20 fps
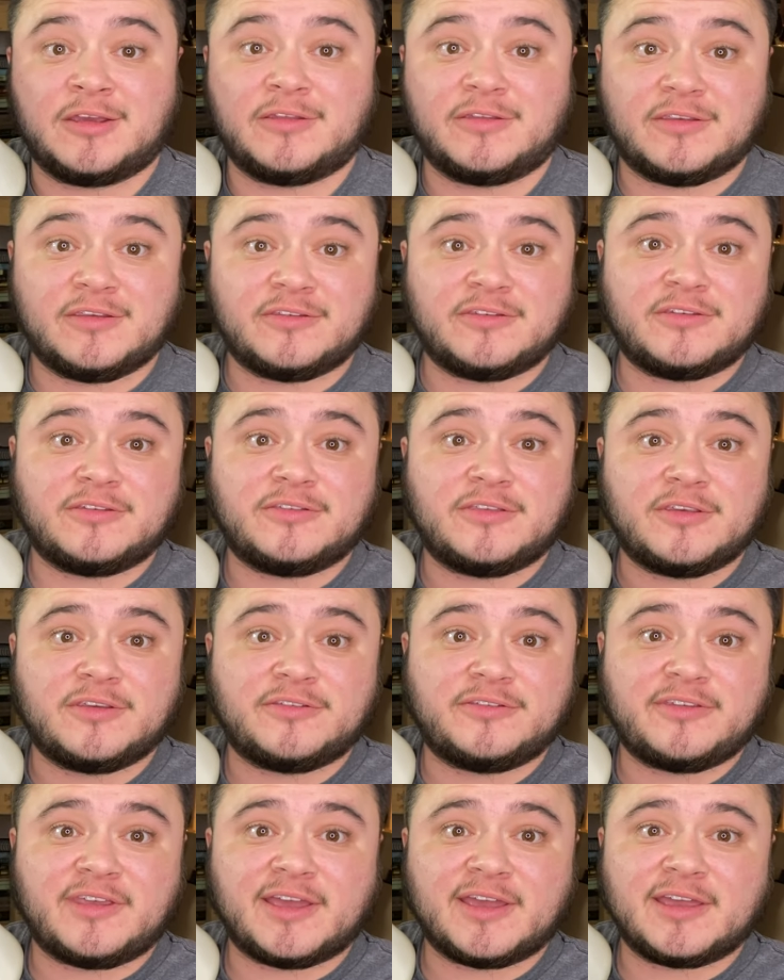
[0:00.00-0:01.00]
This is the
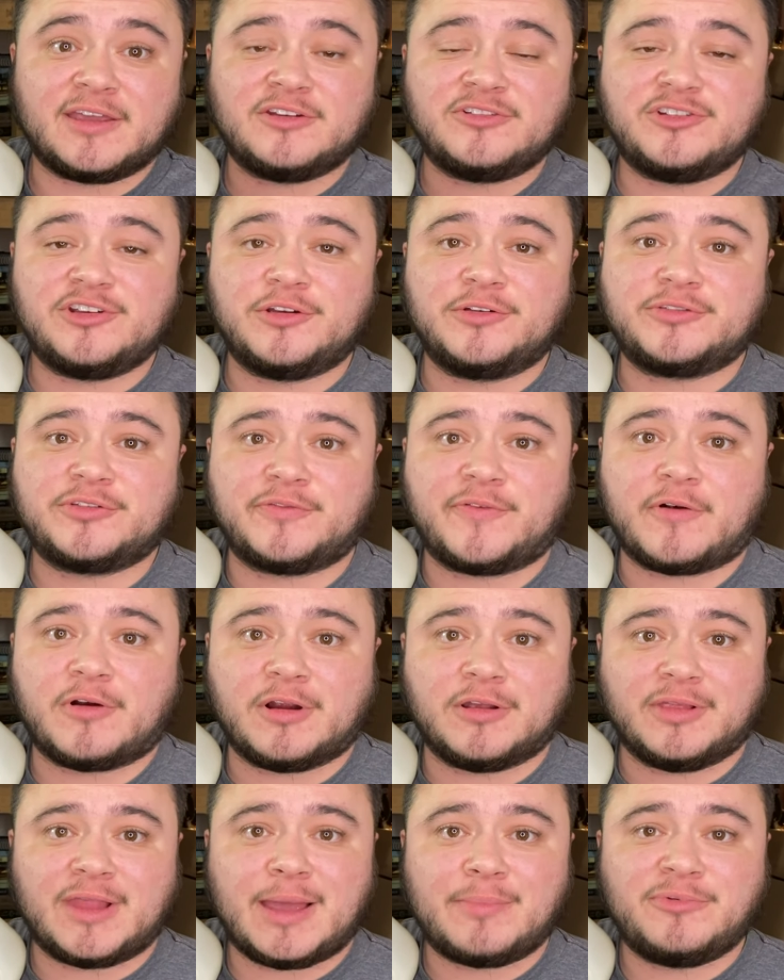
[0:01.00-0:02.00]
second Geo
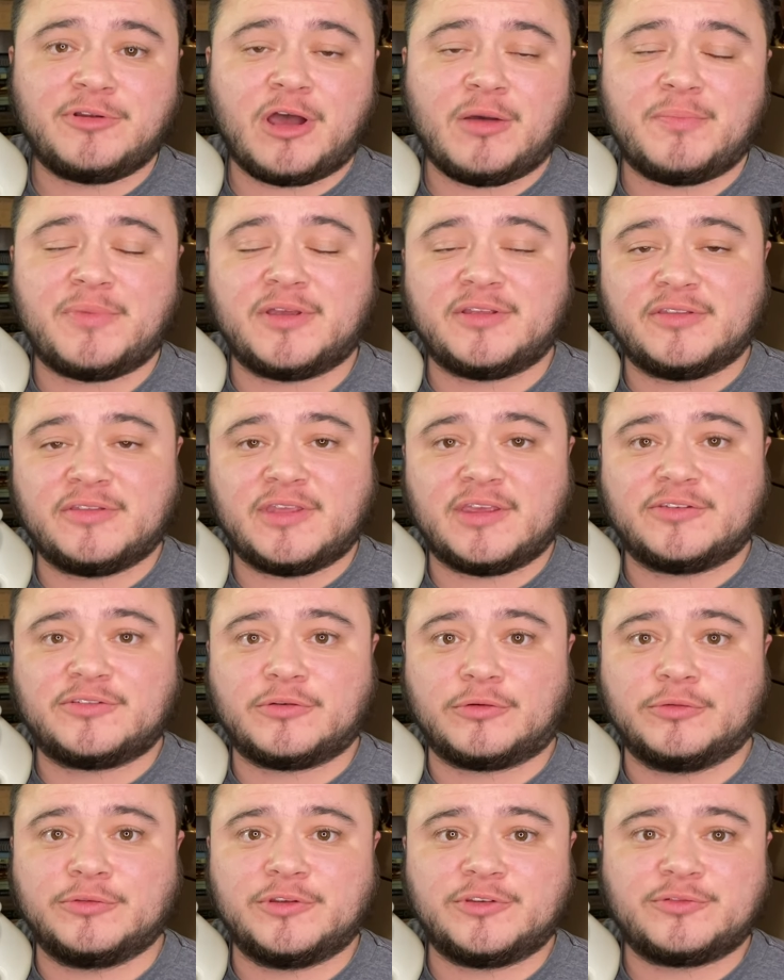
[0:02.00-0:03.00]
Safari laptop that
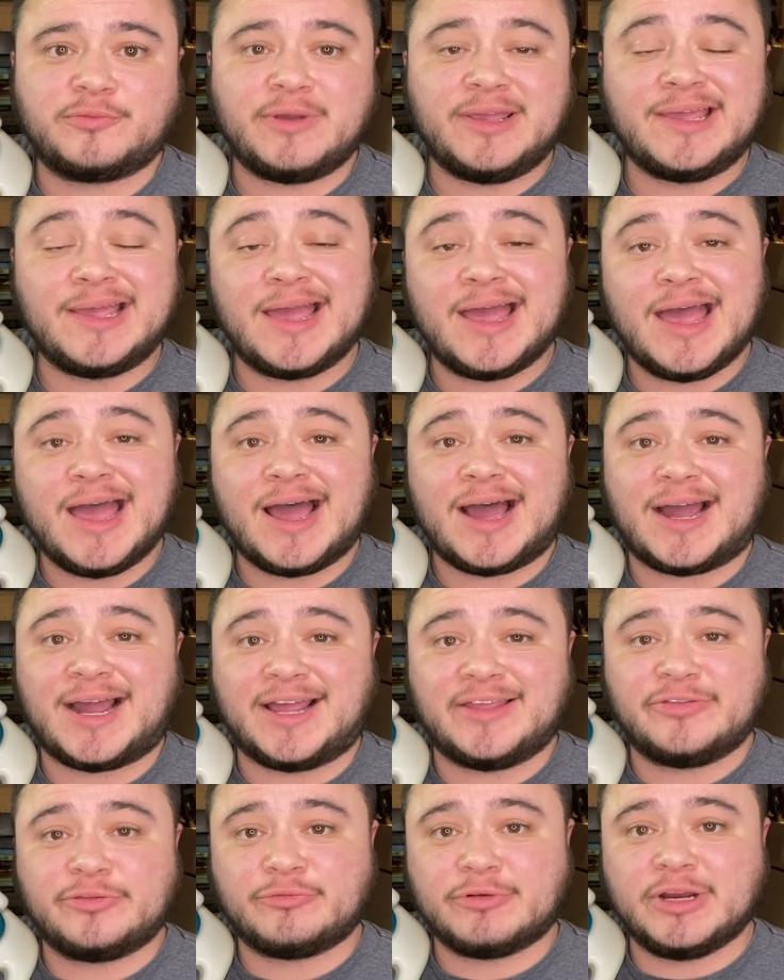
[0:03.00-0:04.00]
sold this week. I
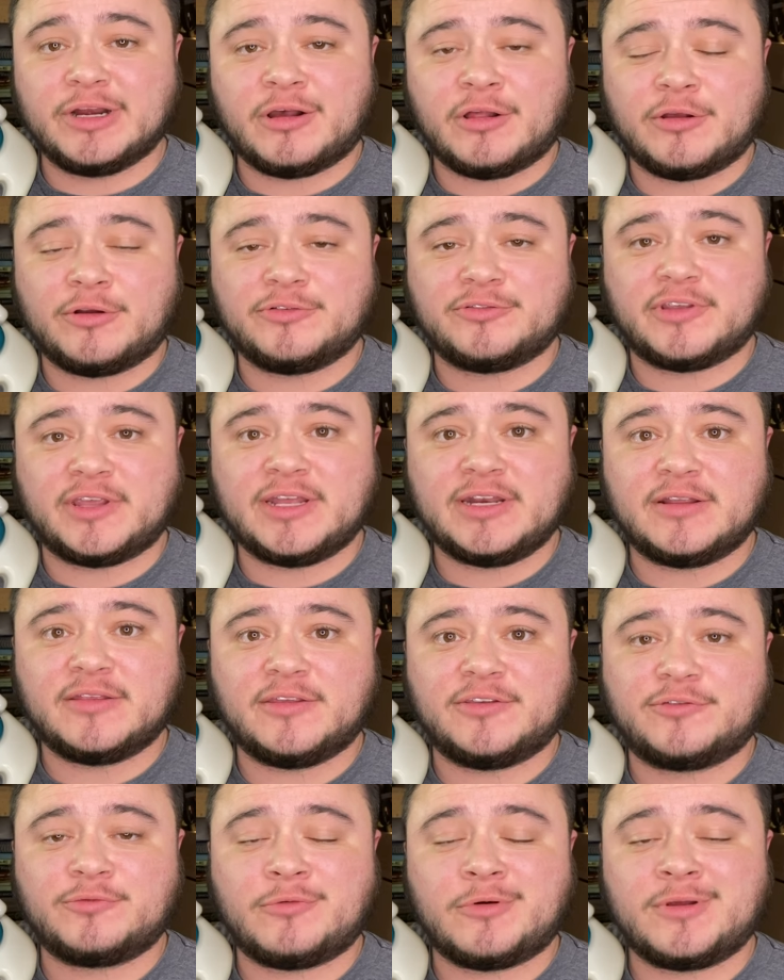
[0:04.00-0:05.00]
had $3 into
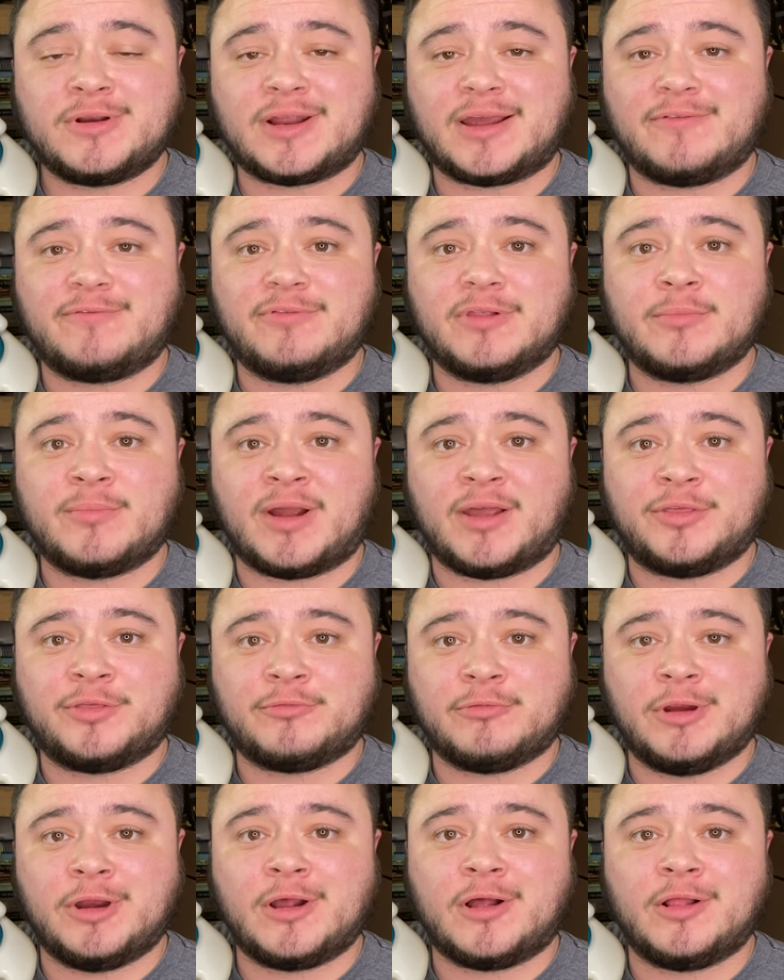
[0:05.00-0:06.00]
this one. And I flipped my
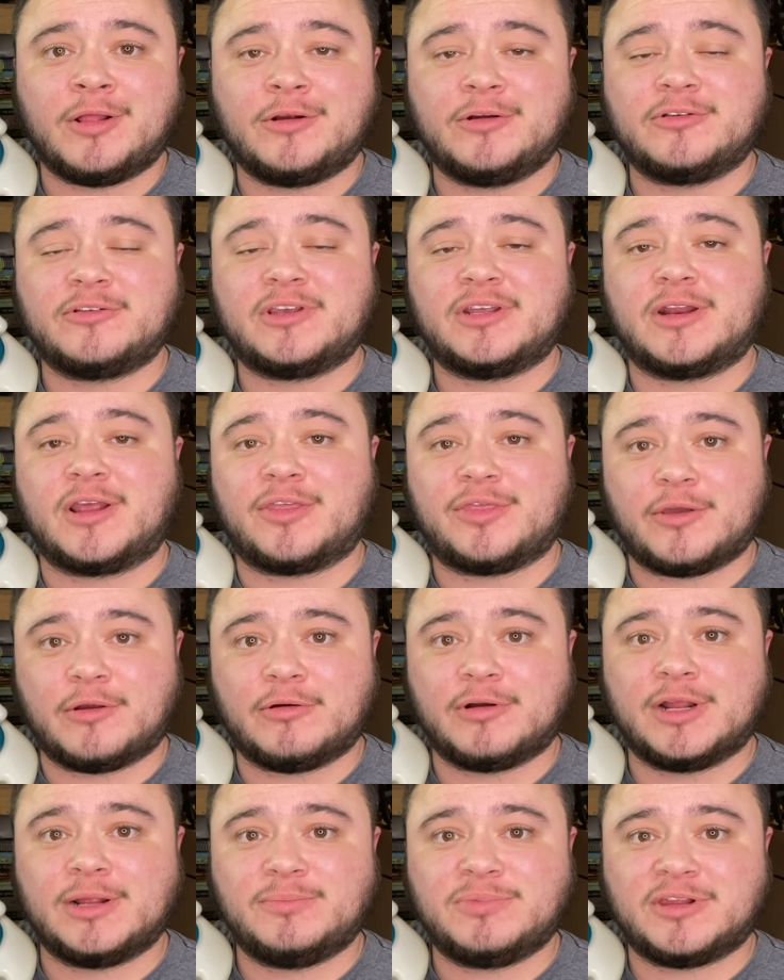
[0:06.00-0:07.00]
$3 into
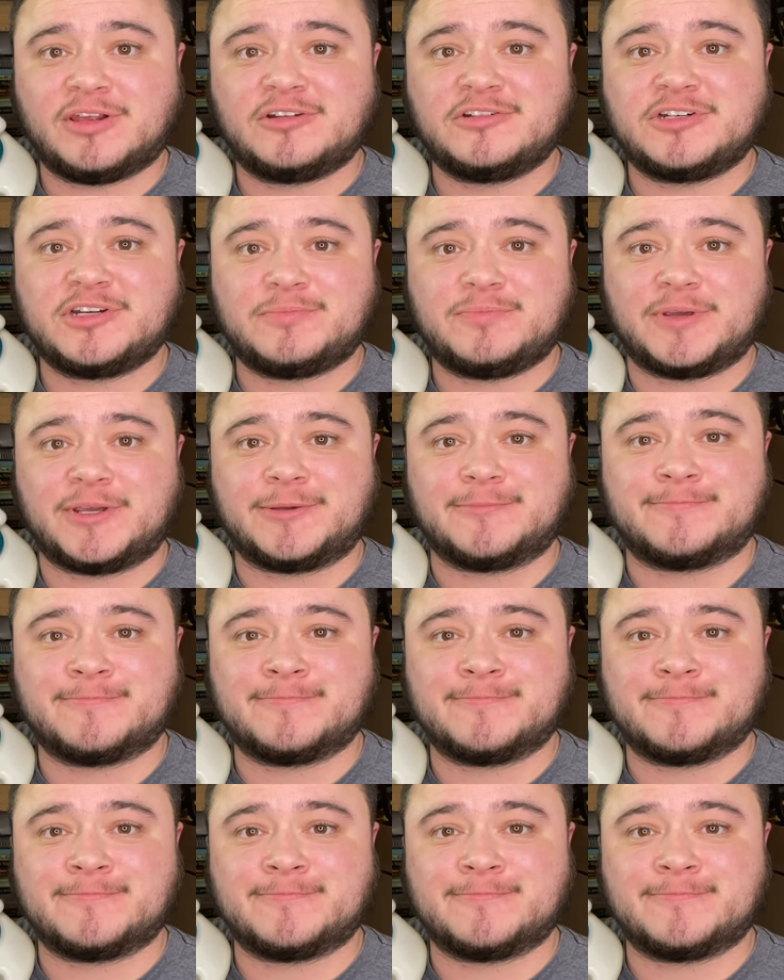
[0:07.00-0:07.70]
30 plus shipping.